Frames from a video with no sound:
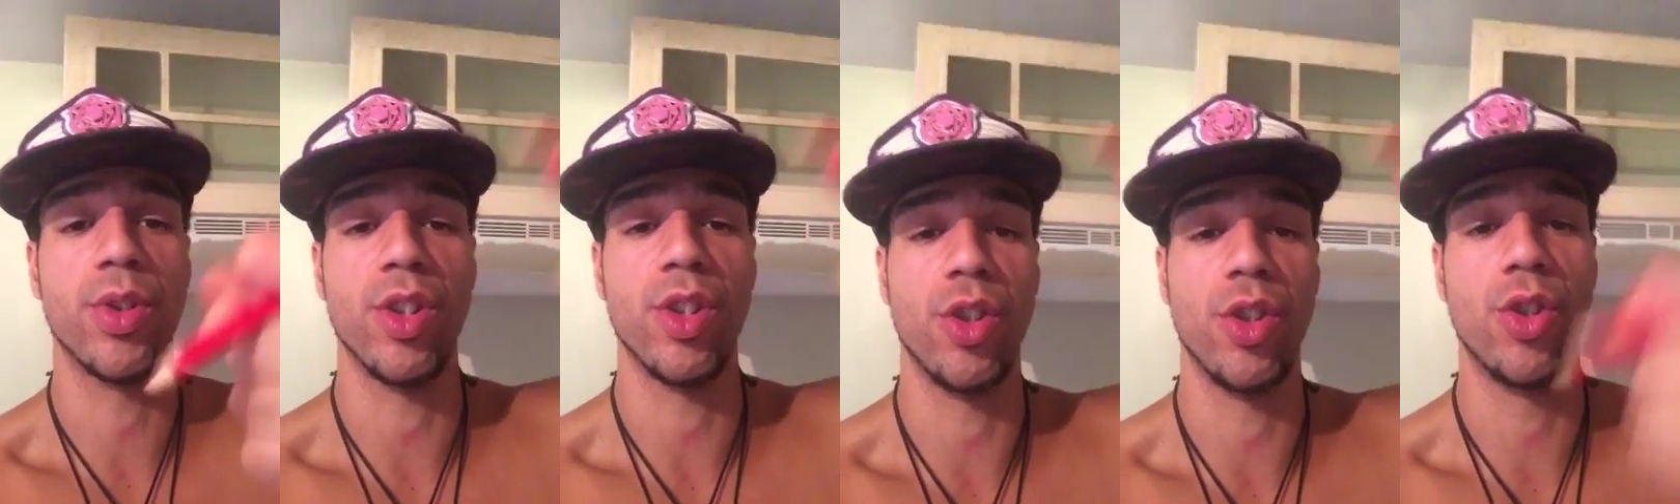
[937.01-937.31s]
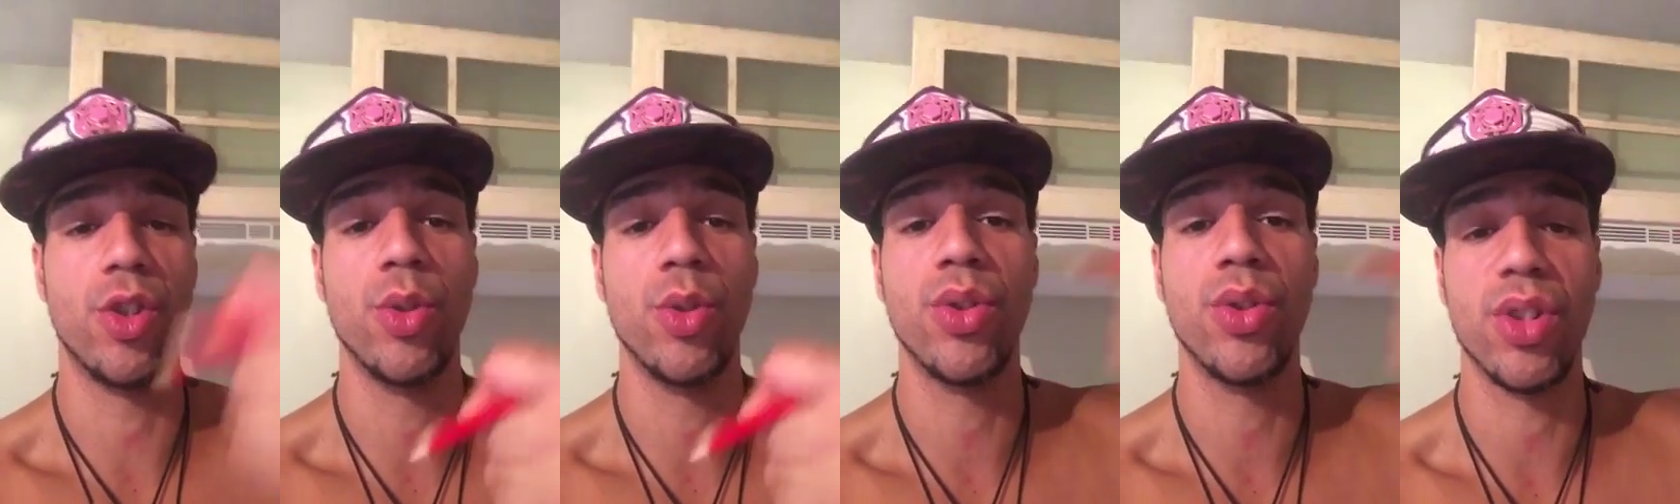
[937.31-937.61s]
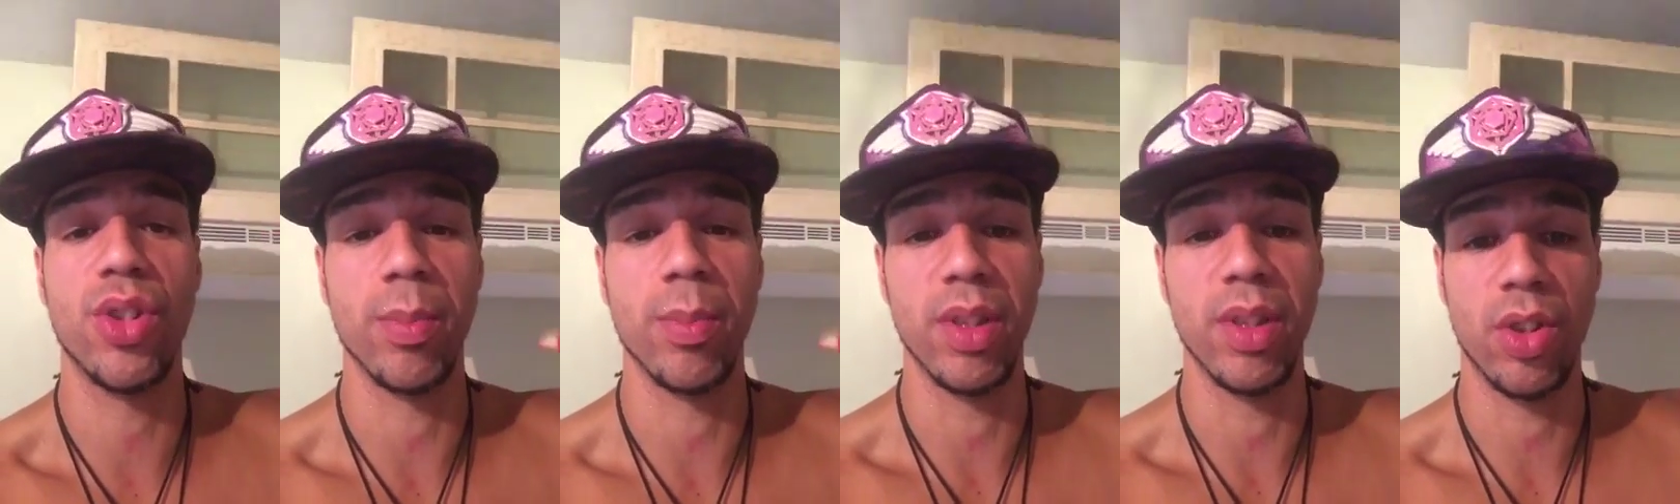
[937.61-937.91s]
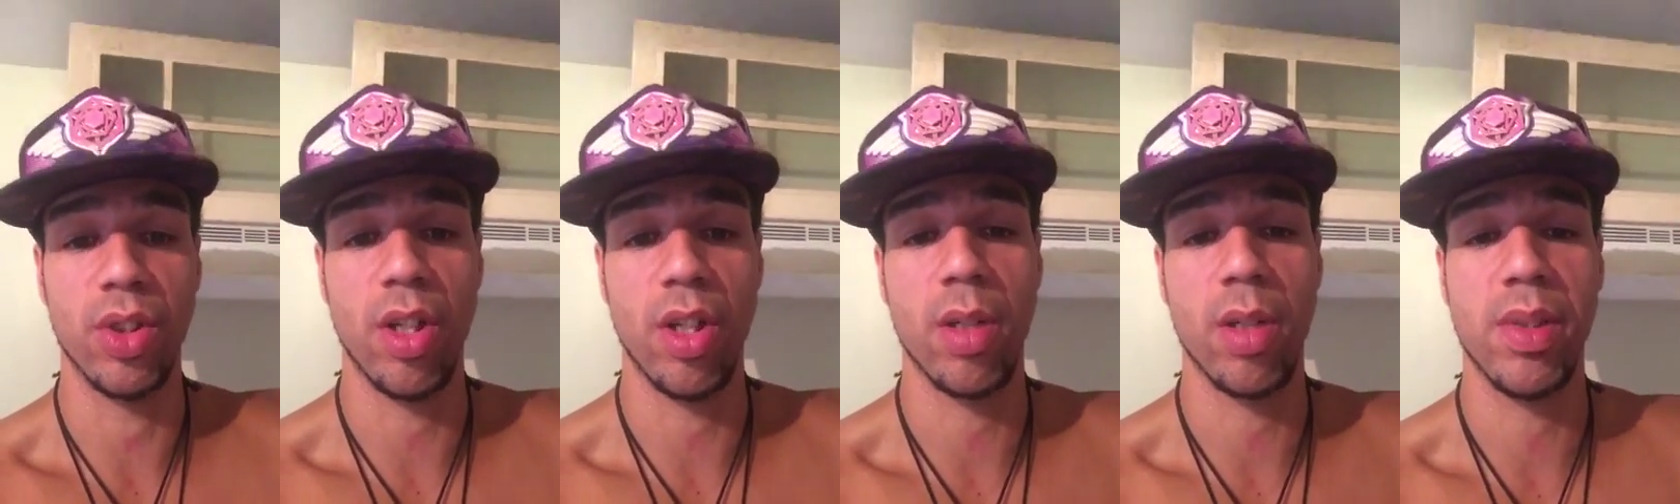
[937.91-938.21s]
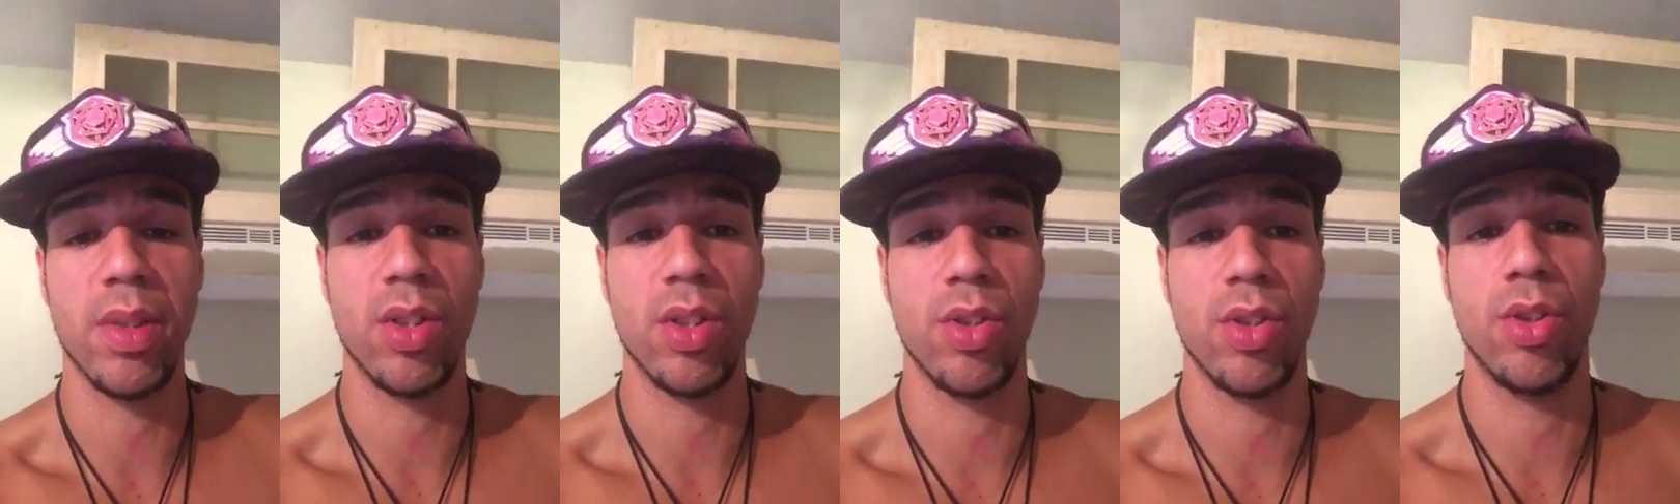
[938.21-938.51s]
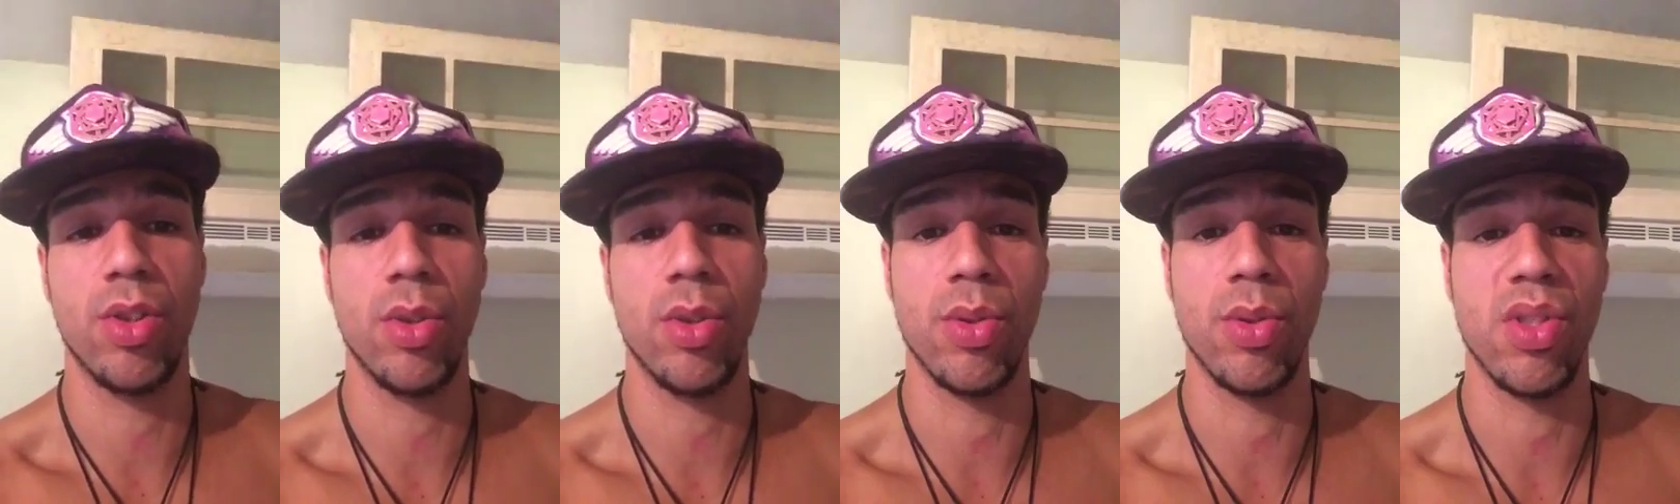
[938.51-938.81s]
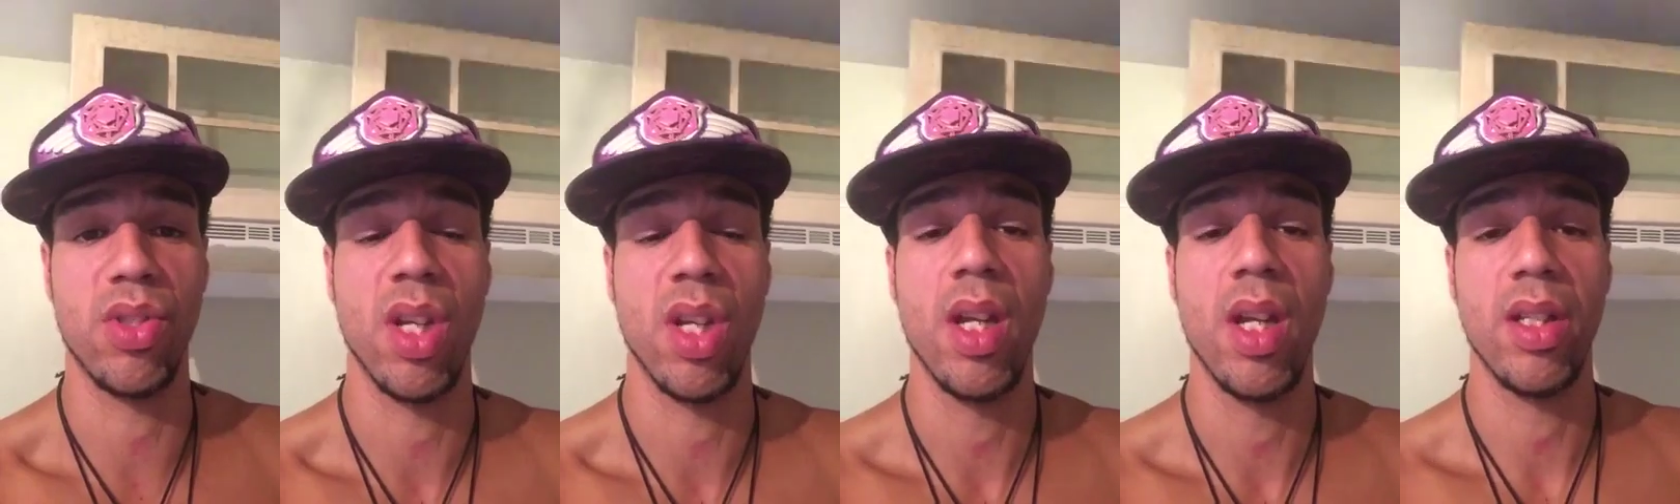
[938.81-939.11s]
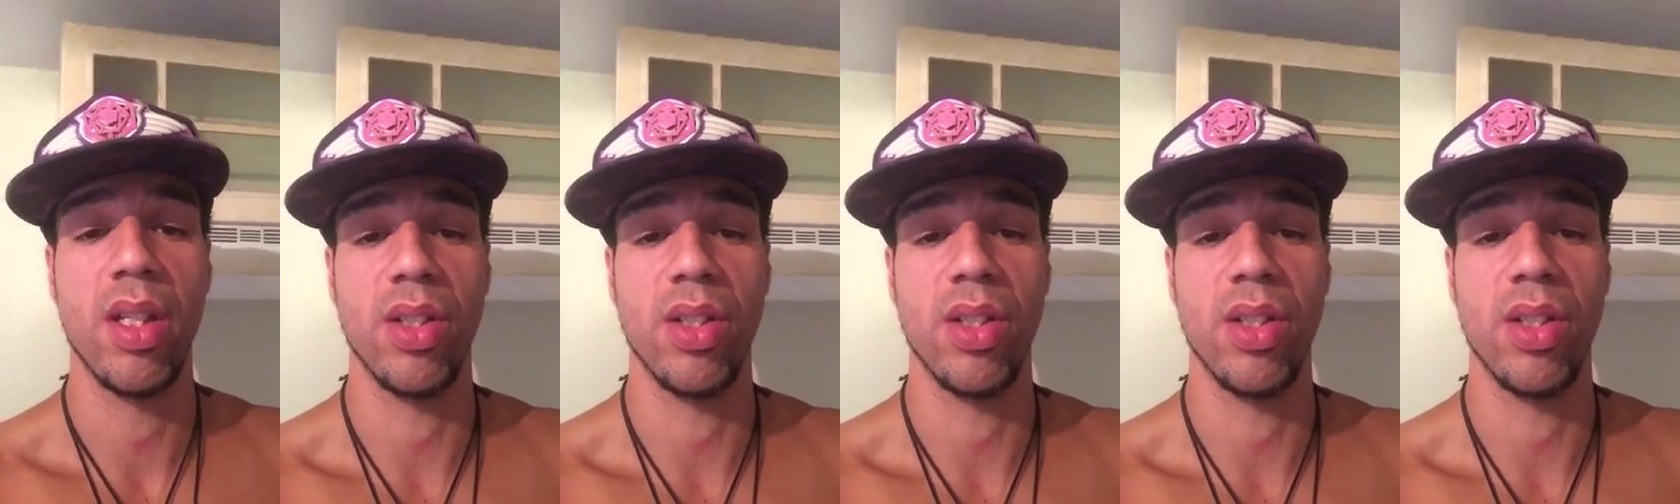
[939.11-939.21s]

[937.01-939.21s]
and juice them and turn them into juice.